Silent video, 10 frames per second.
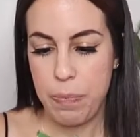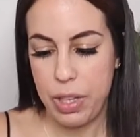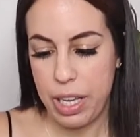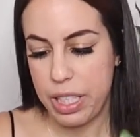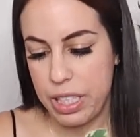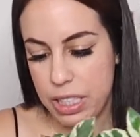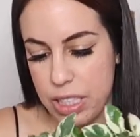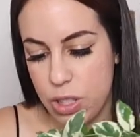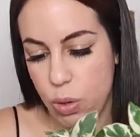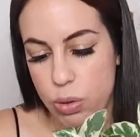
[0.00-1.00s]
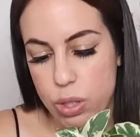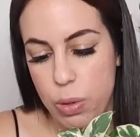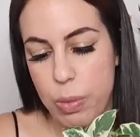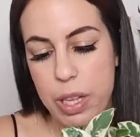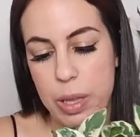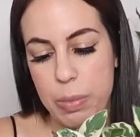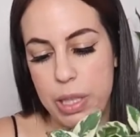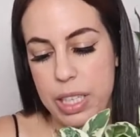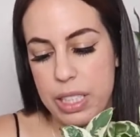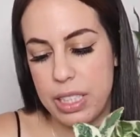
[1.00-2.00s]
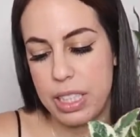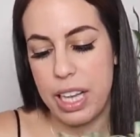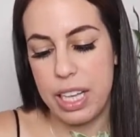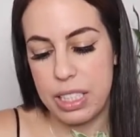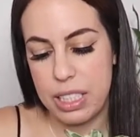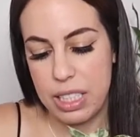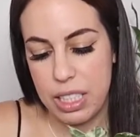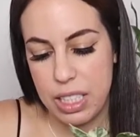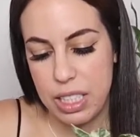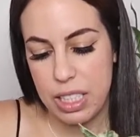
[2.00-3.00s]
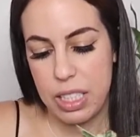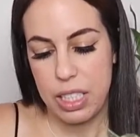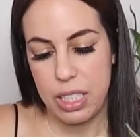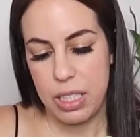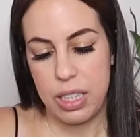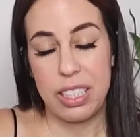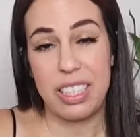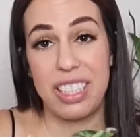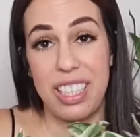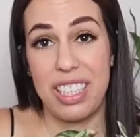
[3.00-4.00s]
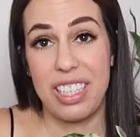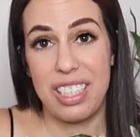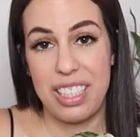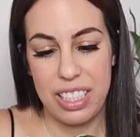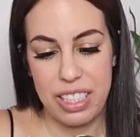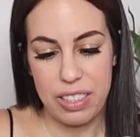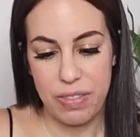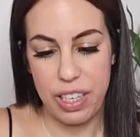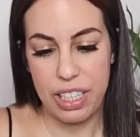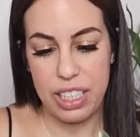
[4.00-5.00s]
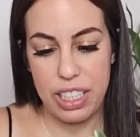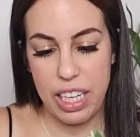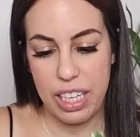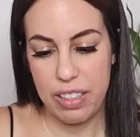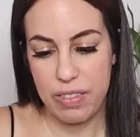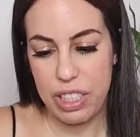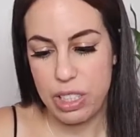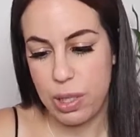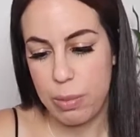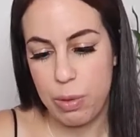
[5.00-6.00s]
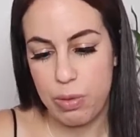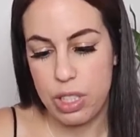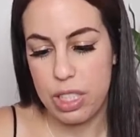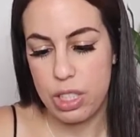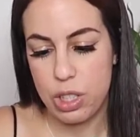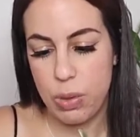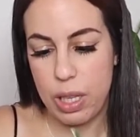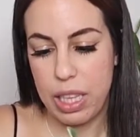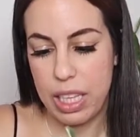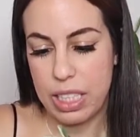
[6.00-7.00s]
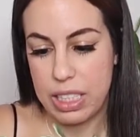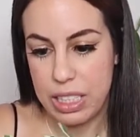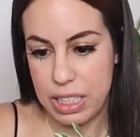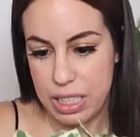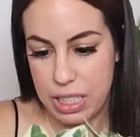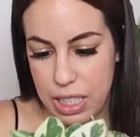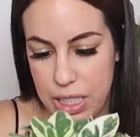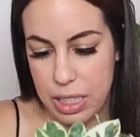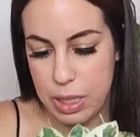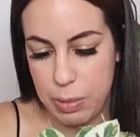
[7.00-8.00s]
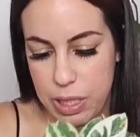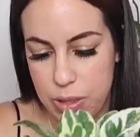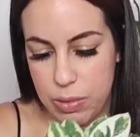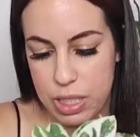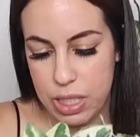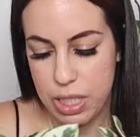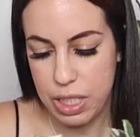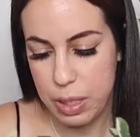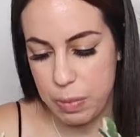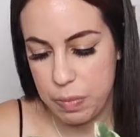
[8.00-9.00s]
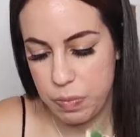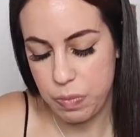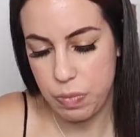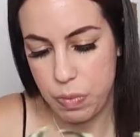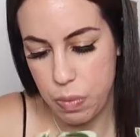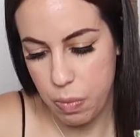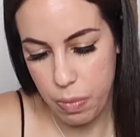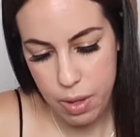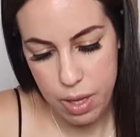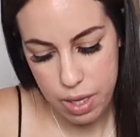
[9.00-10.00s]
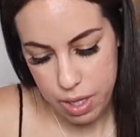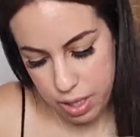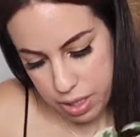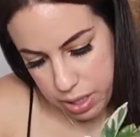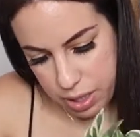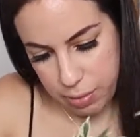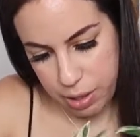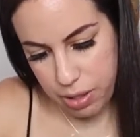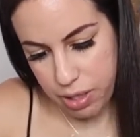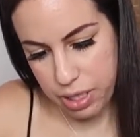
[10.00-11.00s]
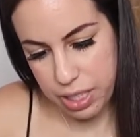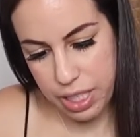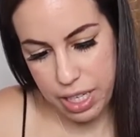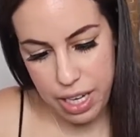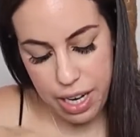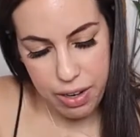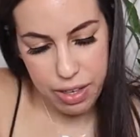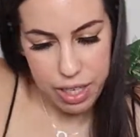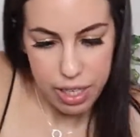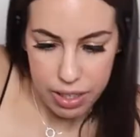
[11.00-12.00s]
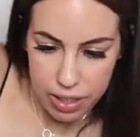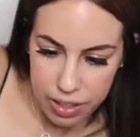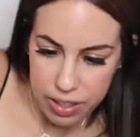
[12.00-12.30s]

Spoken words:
I think this is also one of the plants that the sun is affecting negatively. So I moved it into a less sunny space recently. It's gonna be hard to get it out of here.